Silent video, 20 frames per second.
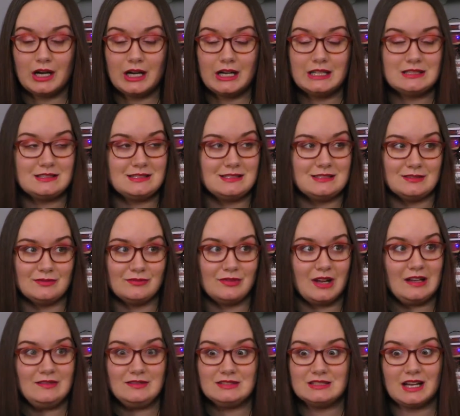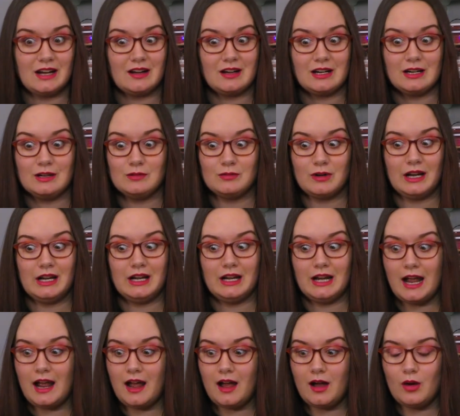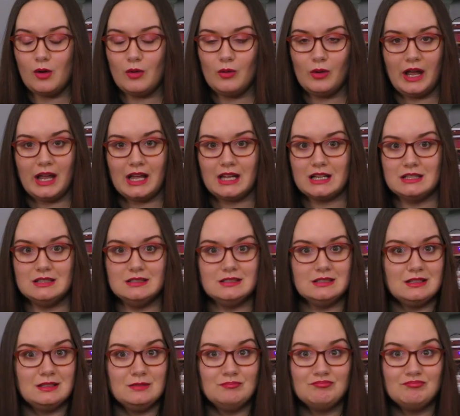and season five is airing right now, and